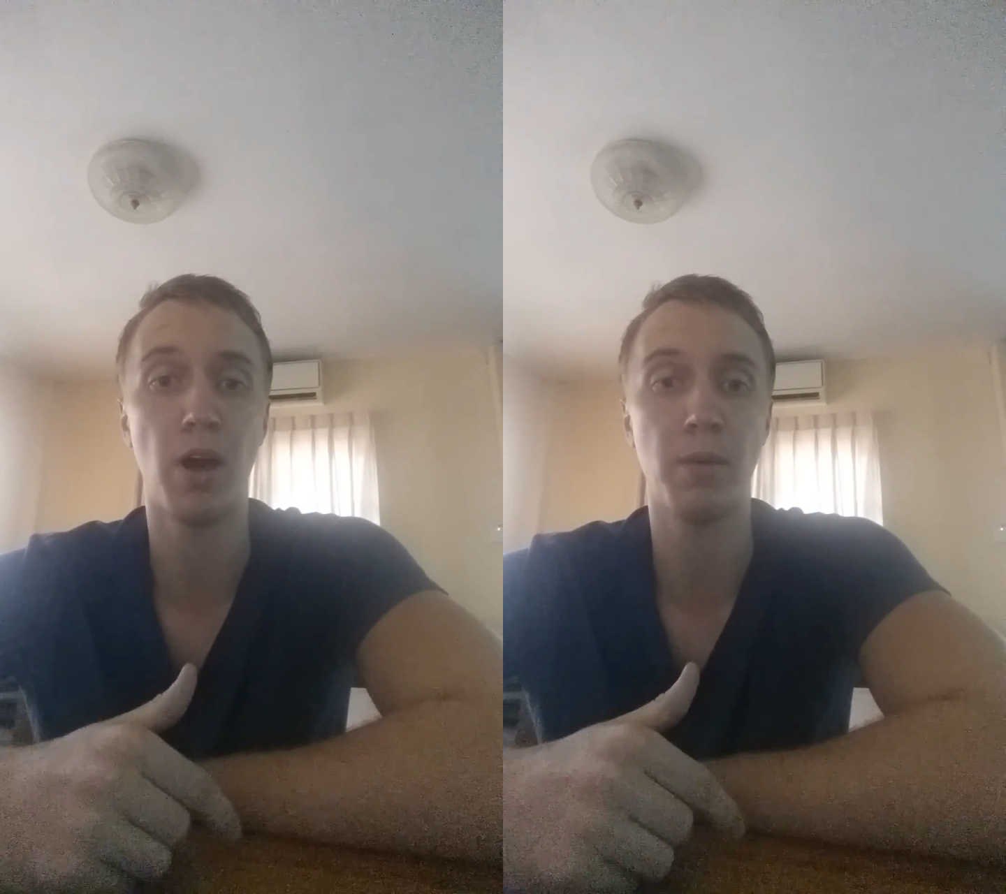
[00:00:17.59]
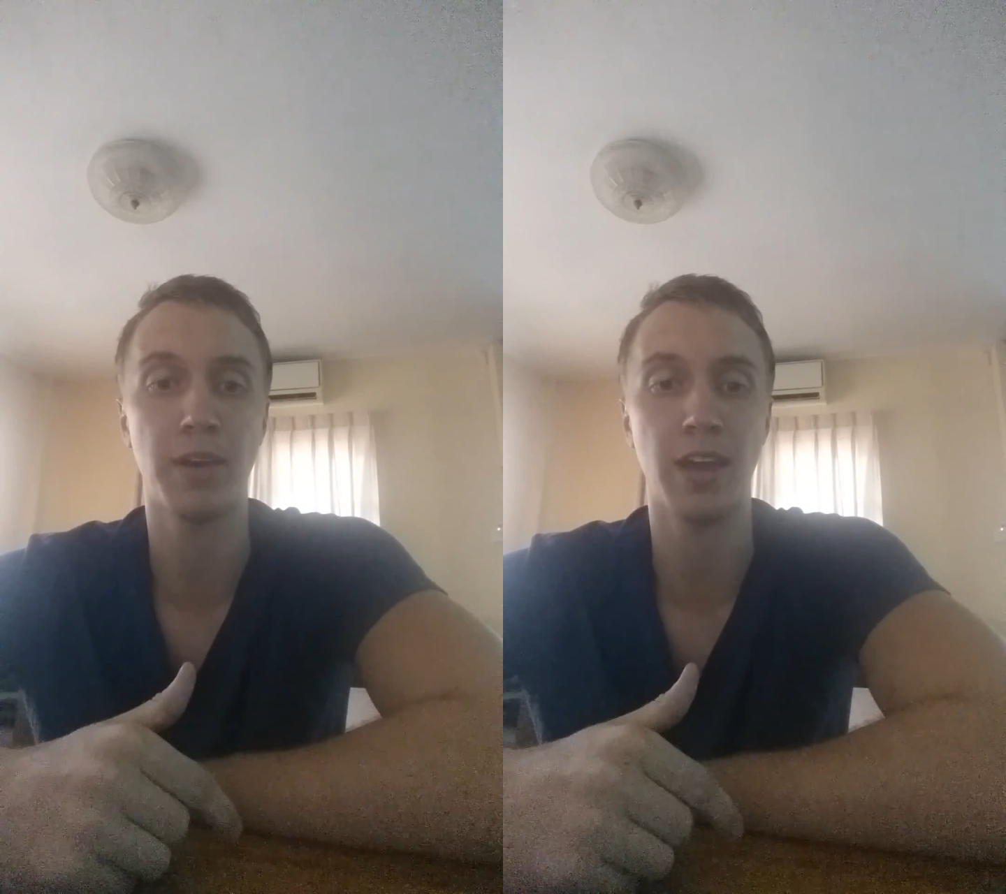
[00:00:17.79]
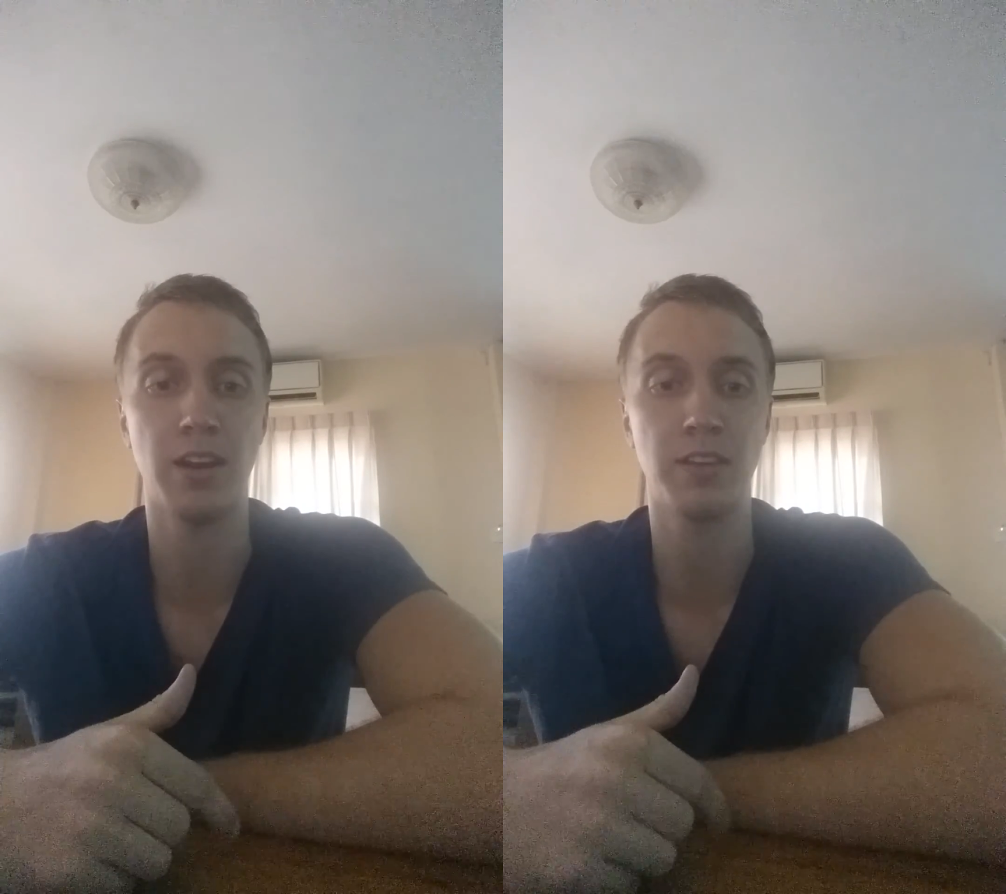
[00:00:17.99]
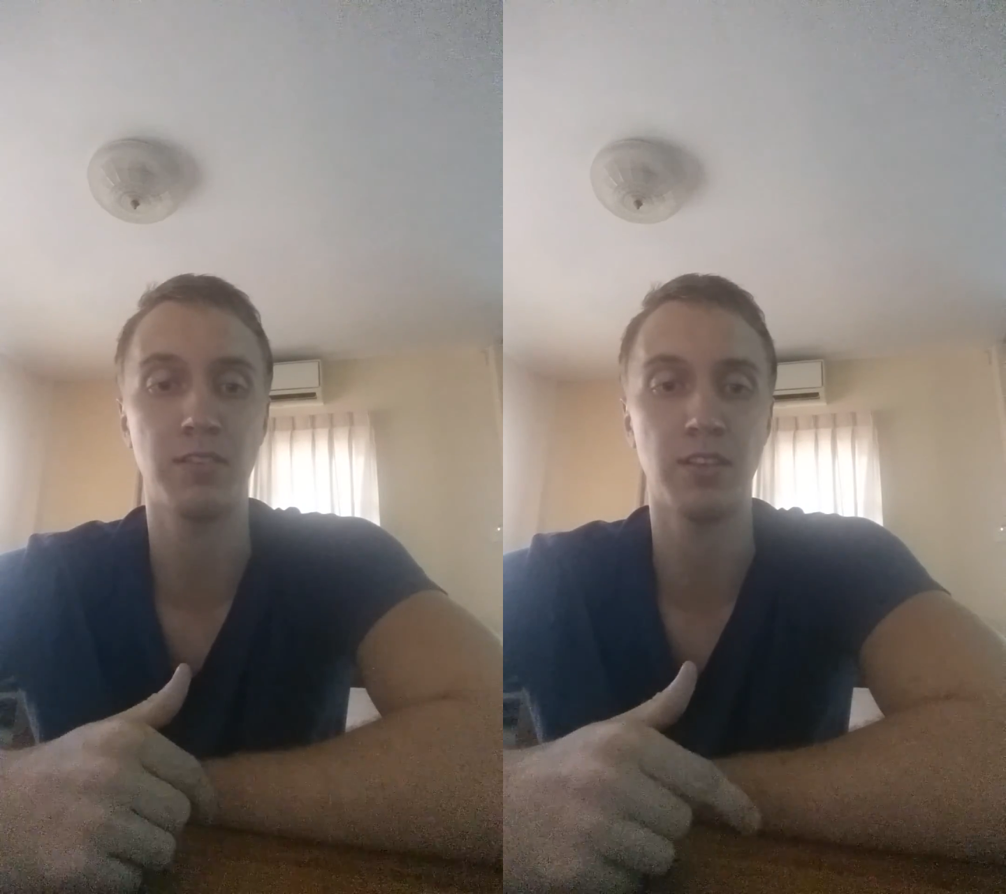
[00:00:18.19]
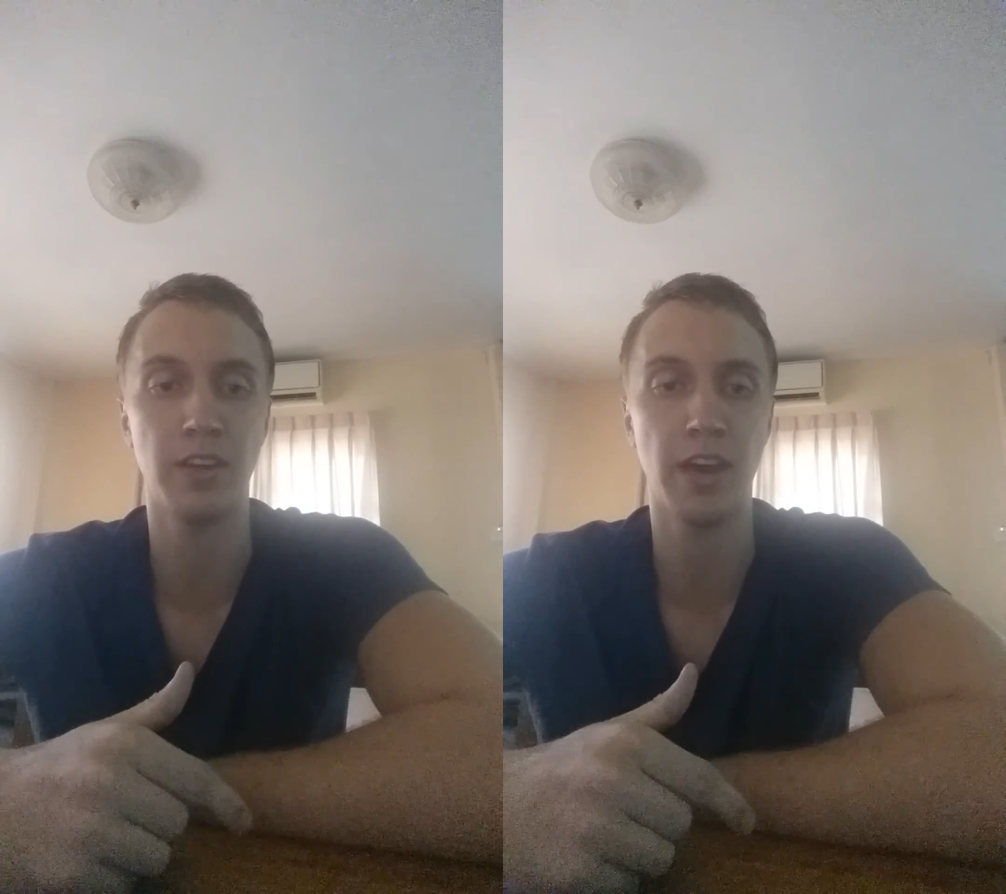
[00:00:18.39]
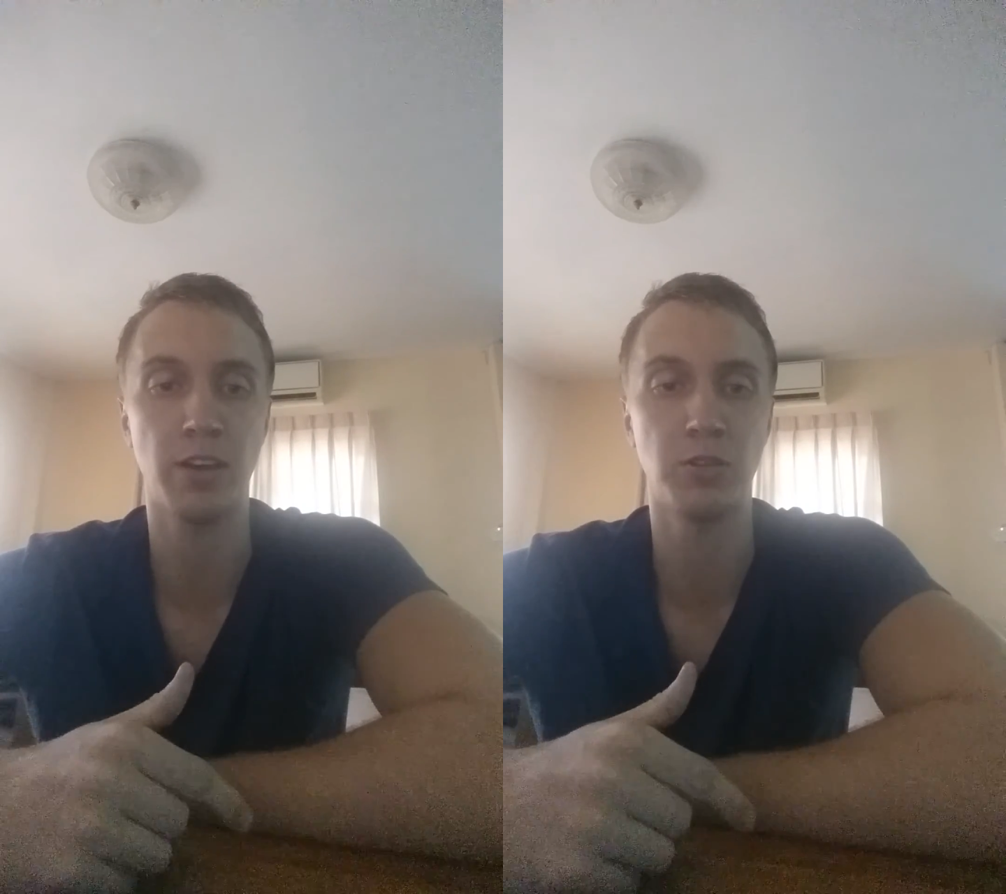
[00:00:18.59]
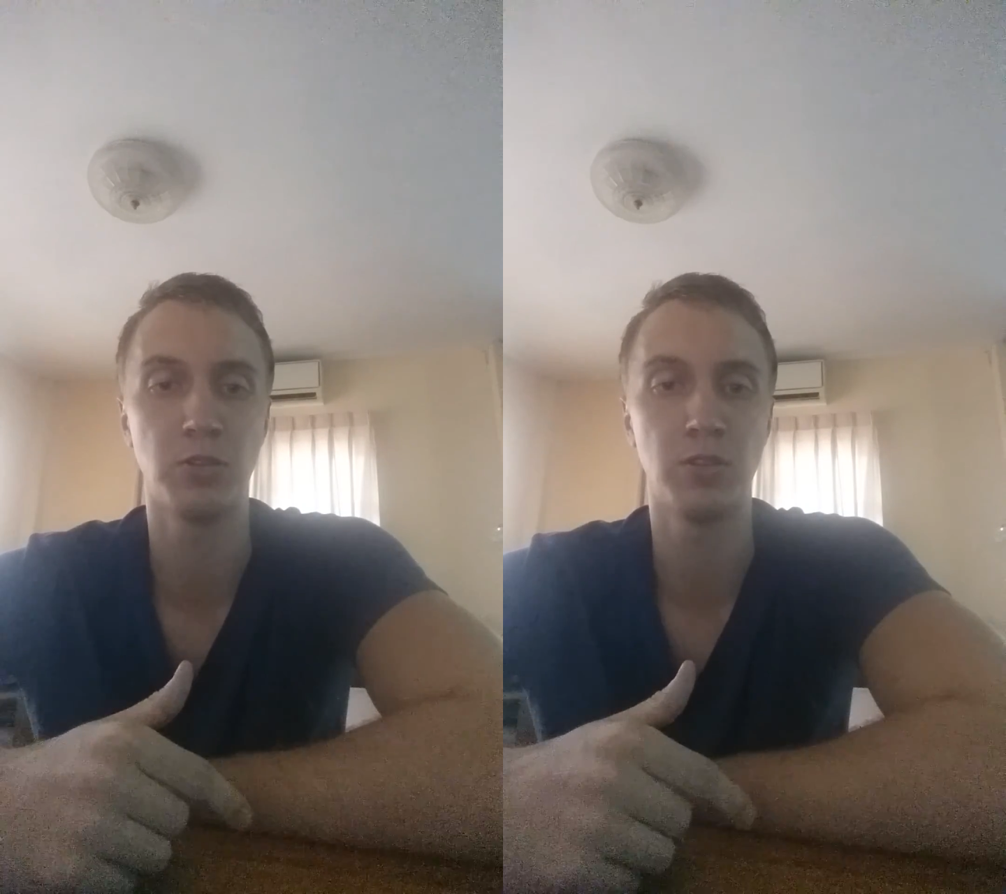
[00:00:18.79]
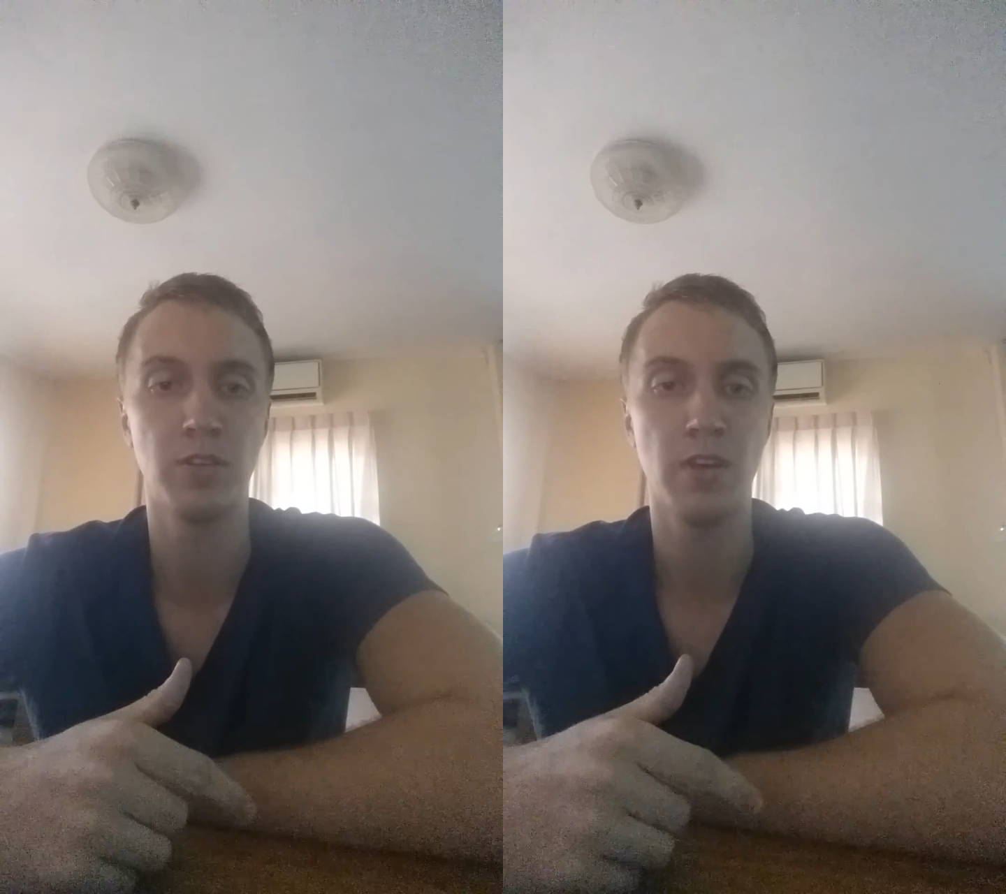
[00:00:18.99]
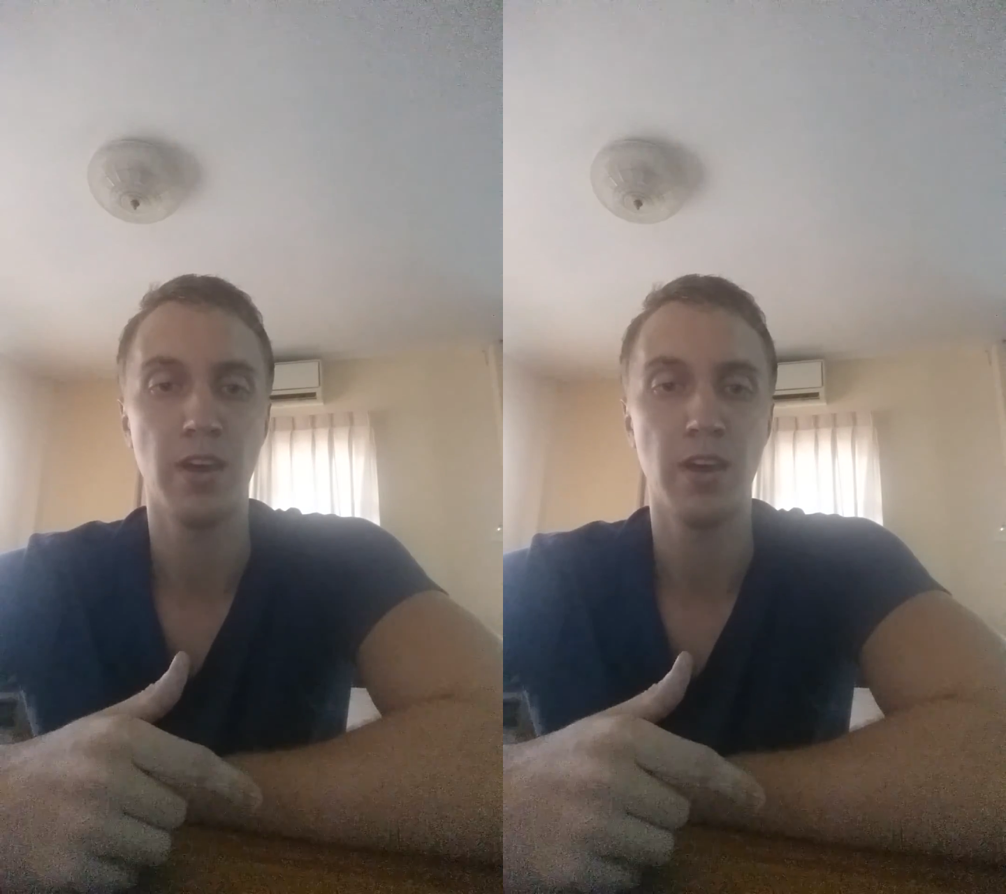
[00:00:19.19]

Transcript: biomechanics in the ankle